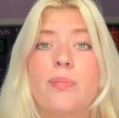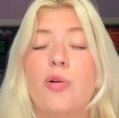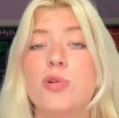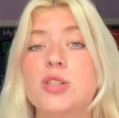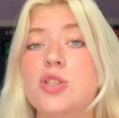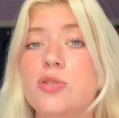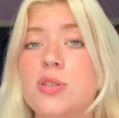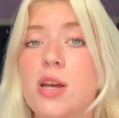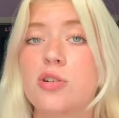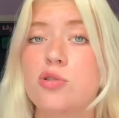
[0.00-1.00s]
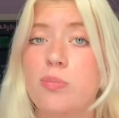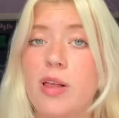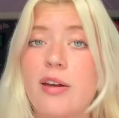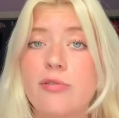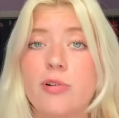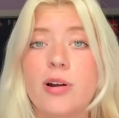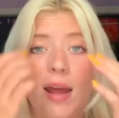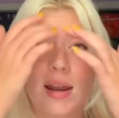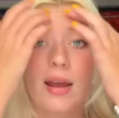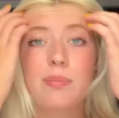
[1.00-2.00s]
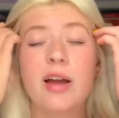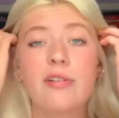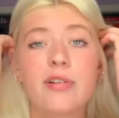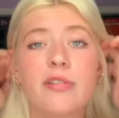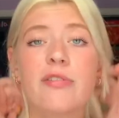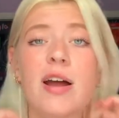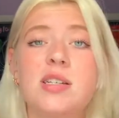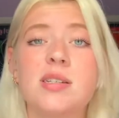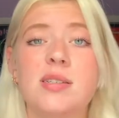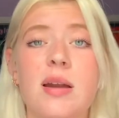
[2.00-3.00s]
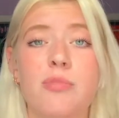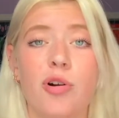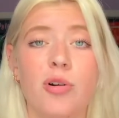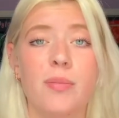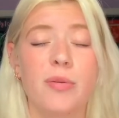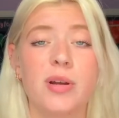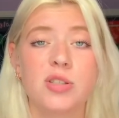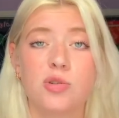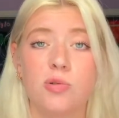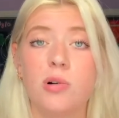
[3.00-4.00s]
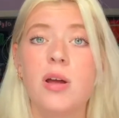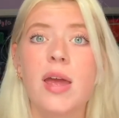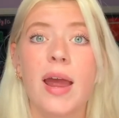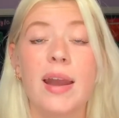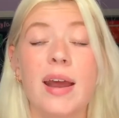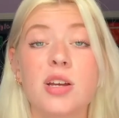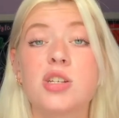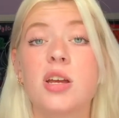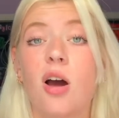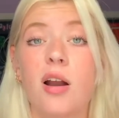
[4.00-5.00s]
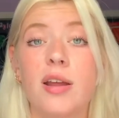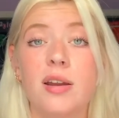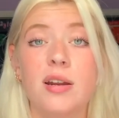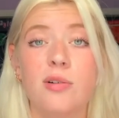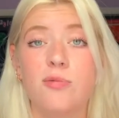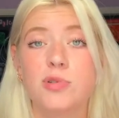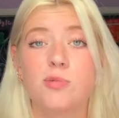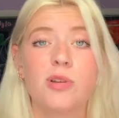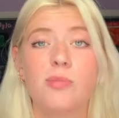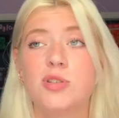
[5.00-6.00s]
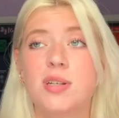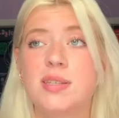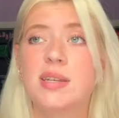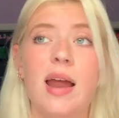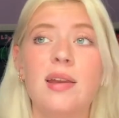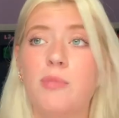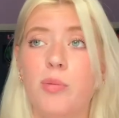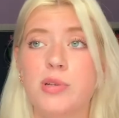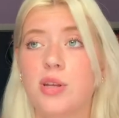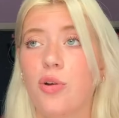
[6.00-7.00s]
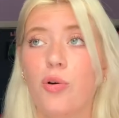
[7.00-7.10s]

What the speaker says: but was too scared to apply for, and I applied for the fashion design program at my school, and I actually got in, and it was one of the most exciting moments of the